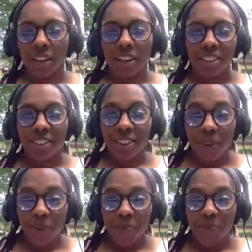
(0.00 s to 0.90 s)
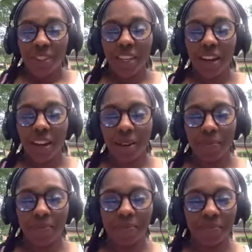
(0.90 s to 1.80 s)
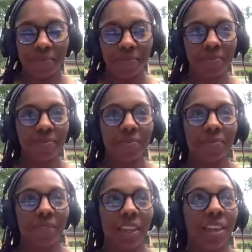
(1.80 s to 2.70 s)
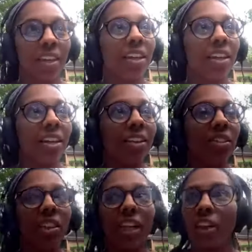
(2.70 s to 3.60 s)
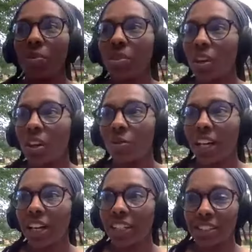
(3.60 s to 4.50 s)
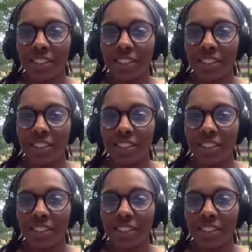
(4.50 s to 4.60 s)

So, um, it looked like it was going to rain.